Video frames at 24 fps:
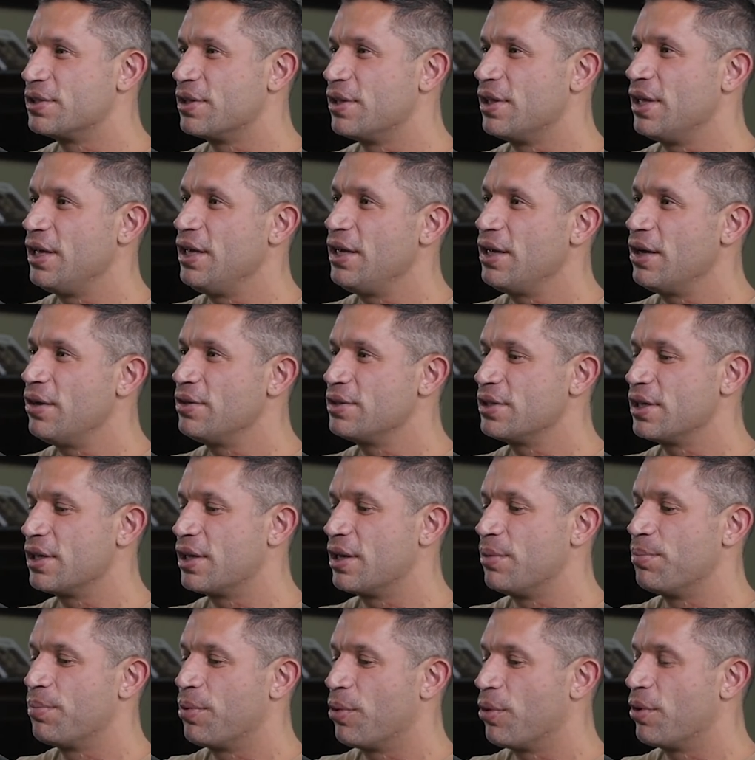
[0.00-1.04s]
So the ego is
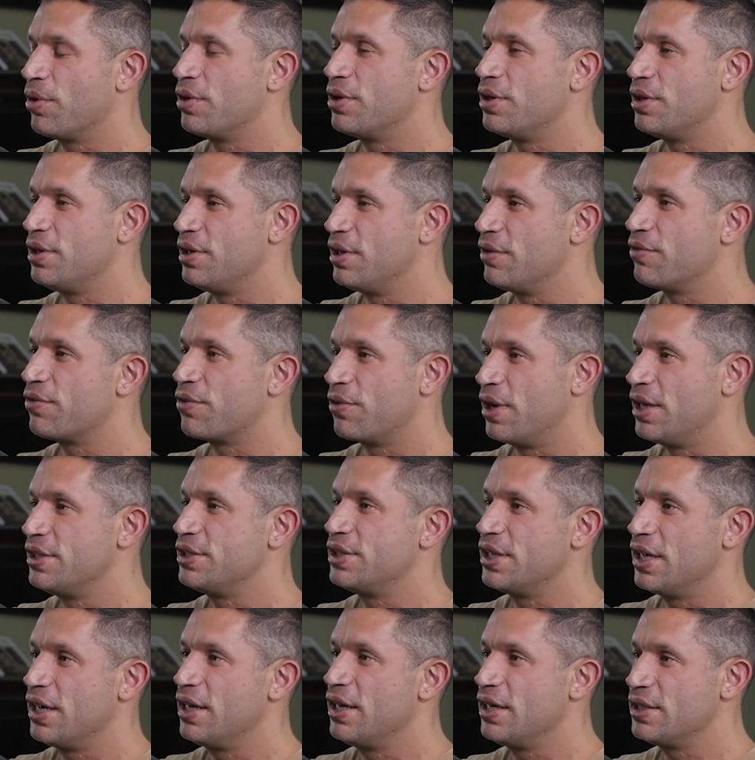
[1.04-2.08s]
like important to
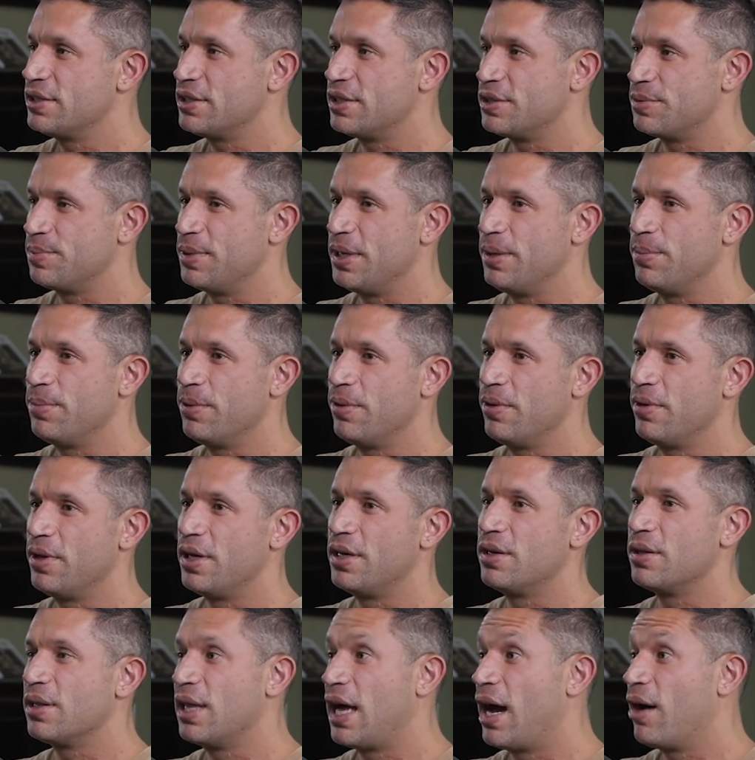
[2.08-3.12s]
differentiate us as people
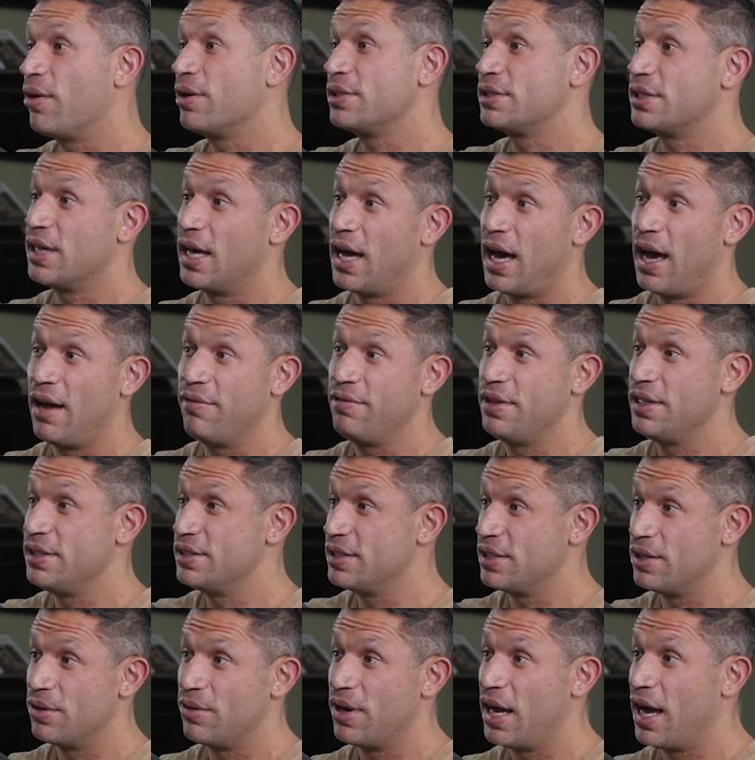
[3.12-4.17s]
and allow us to have
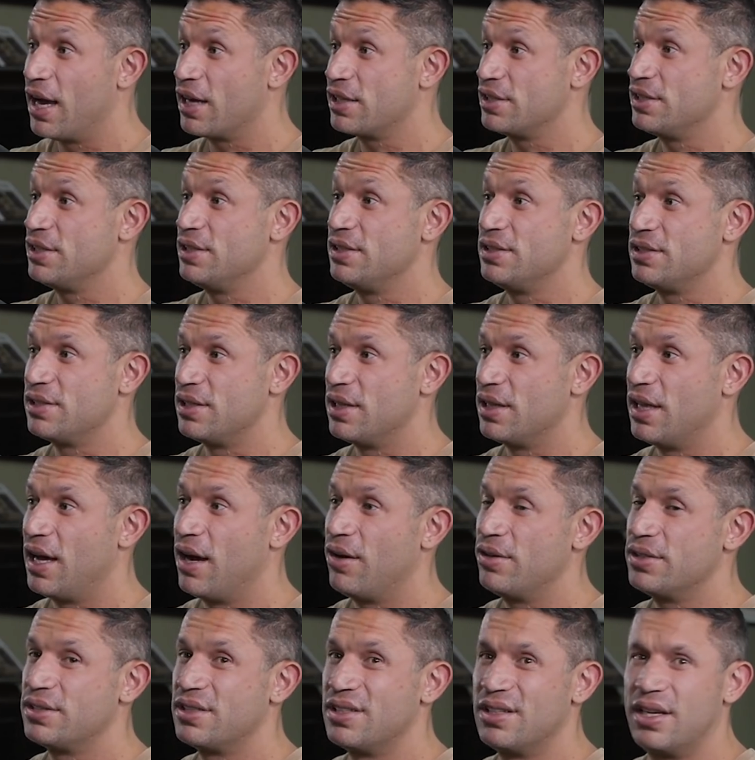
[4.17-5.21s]
these interactions and
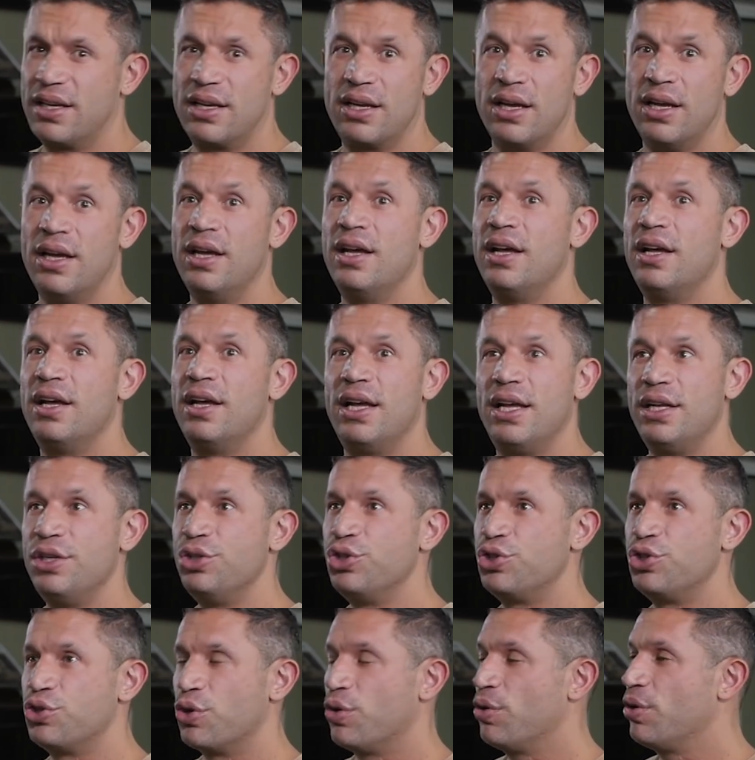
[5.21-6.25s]
allow us to like
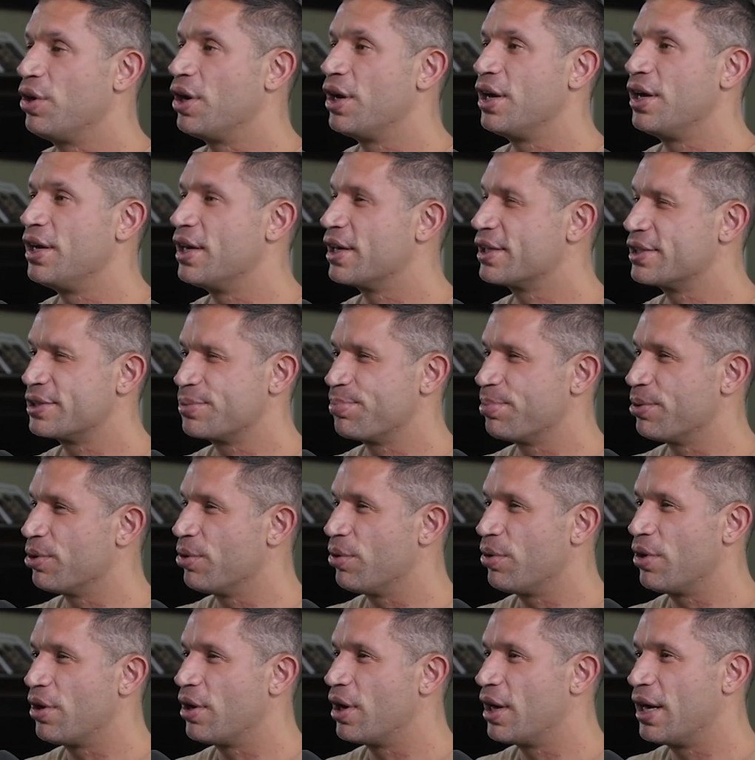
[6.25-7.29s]
enjoy and
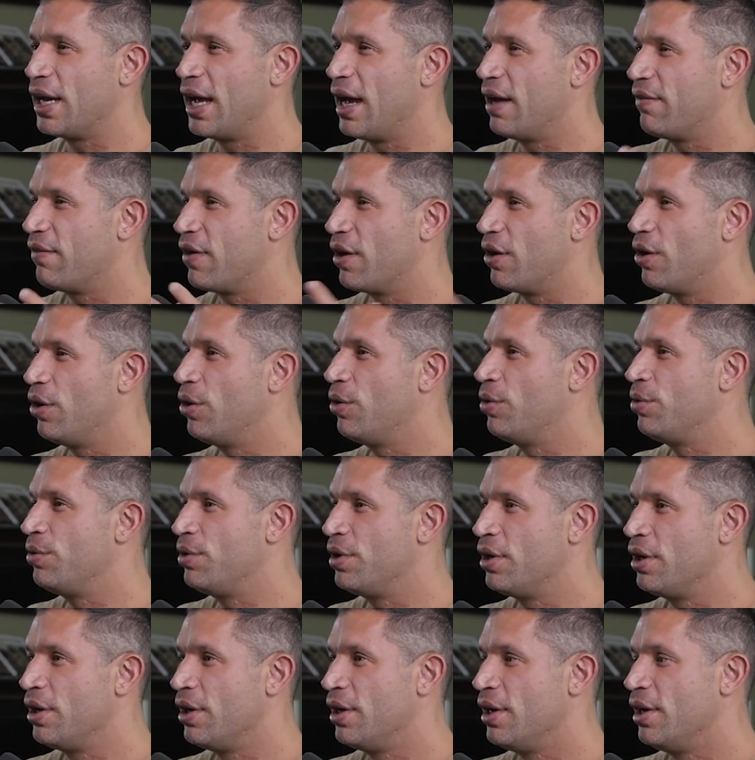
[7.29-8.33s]
explore and have our
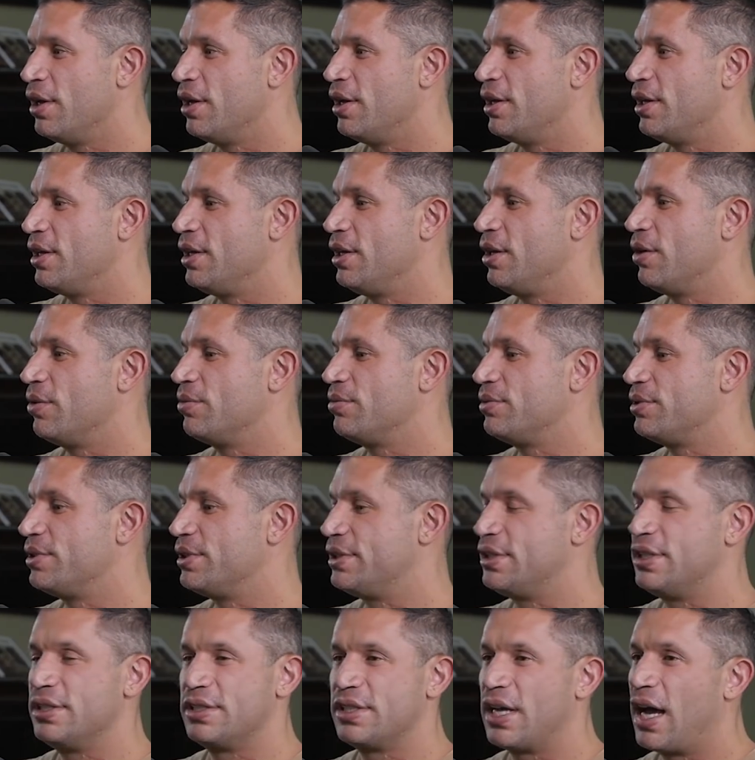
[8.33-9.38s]
own, you know,
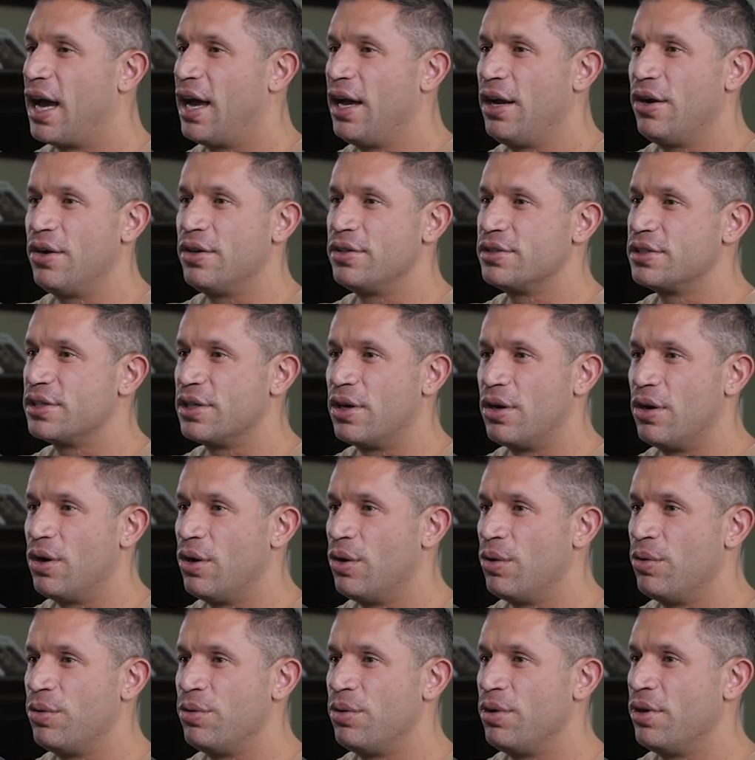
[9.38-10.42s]
desires and our
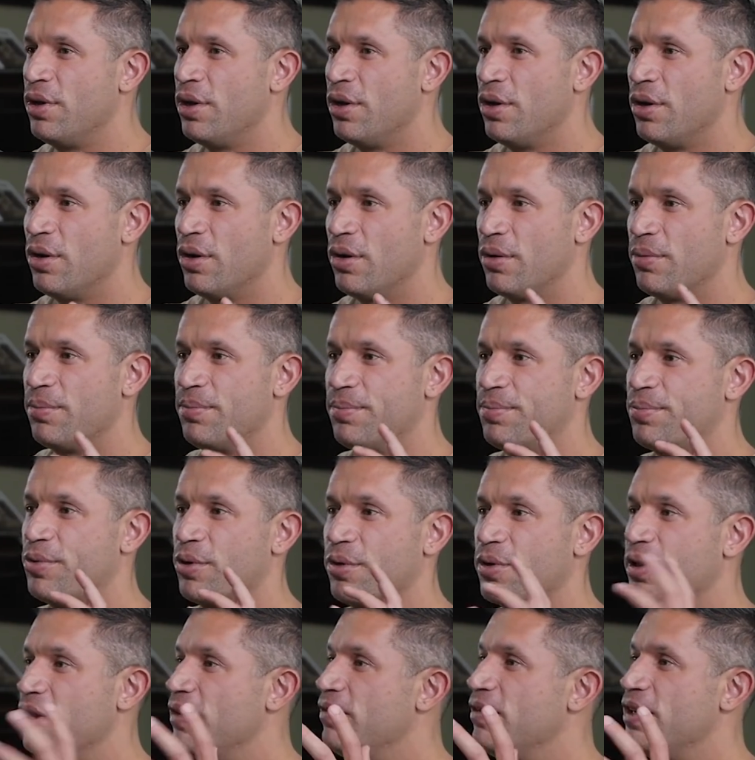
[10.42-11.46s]
own
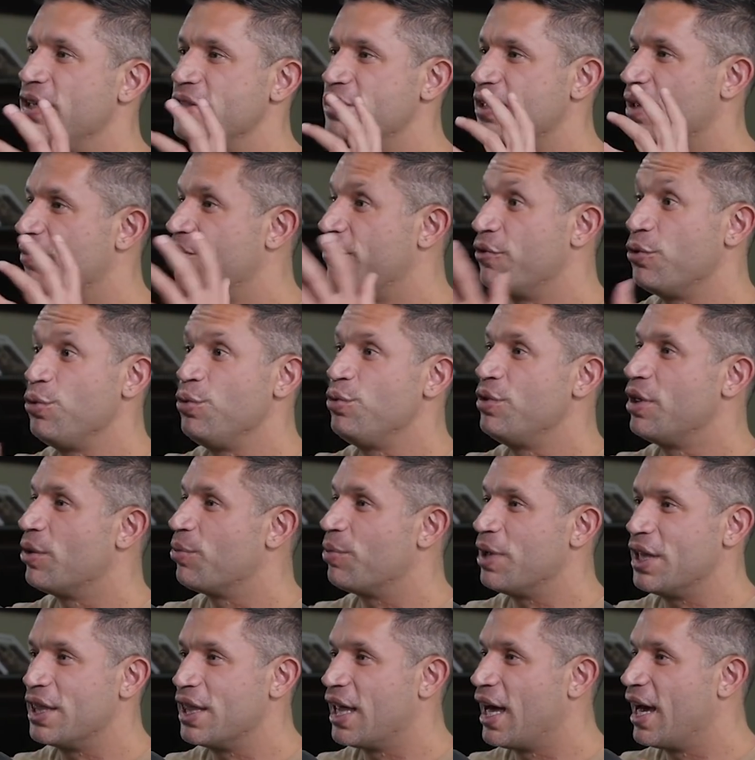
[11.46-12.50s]
proclivities, the food that
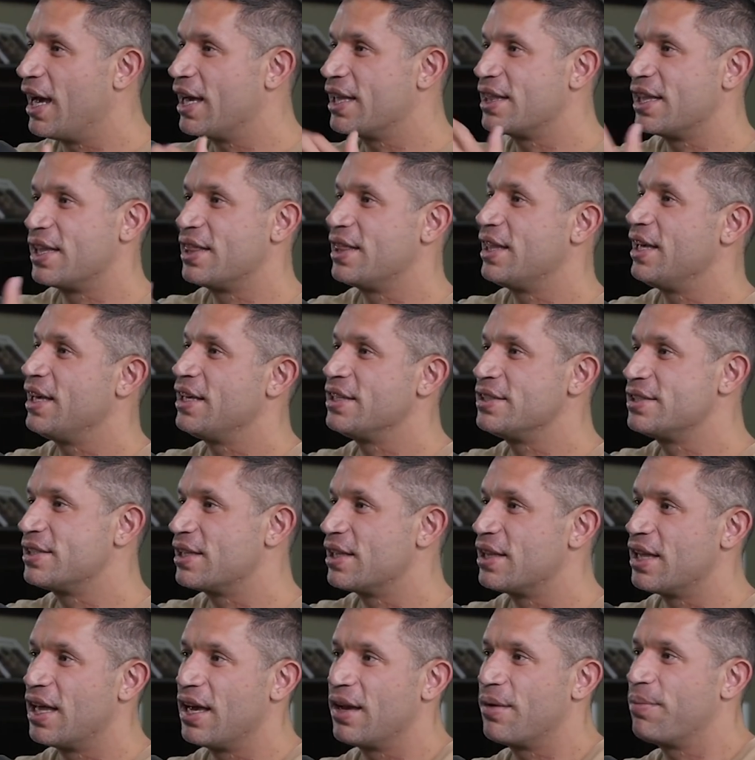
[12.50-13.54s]
we like, the things
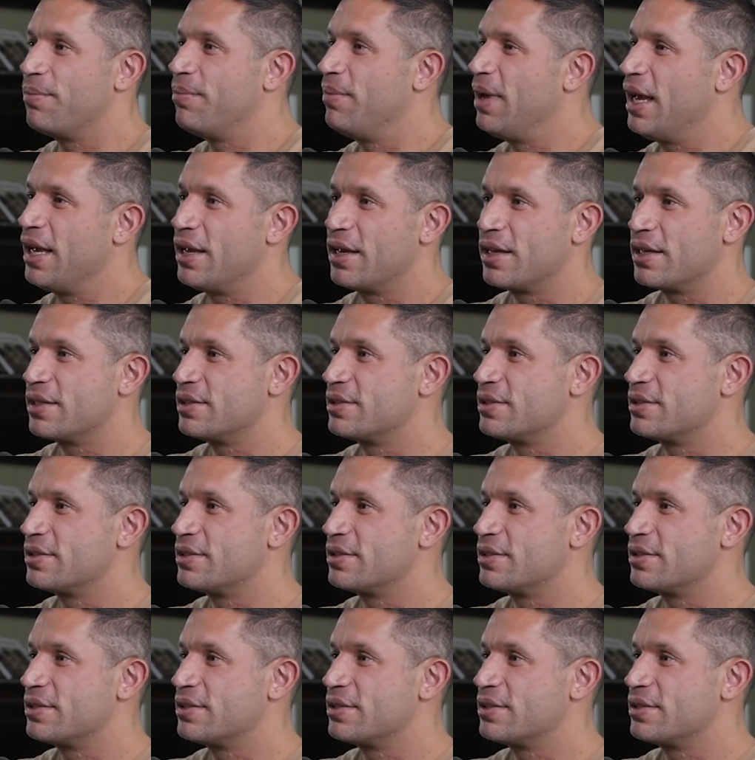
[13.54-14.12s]
that like make